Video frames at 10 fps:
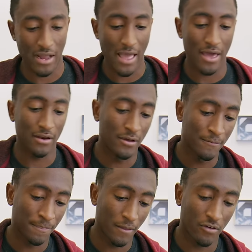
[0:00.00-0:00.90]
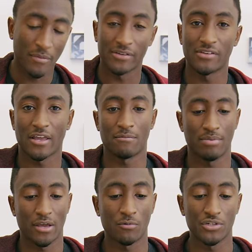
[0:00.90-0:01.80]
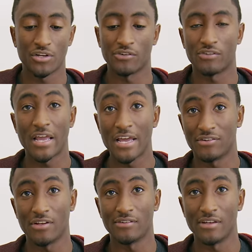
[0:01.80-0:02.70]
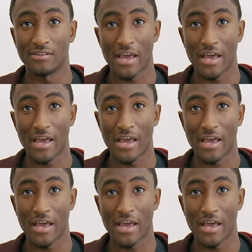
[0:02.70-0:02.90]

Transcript: ahead of my second pick, which is the HTC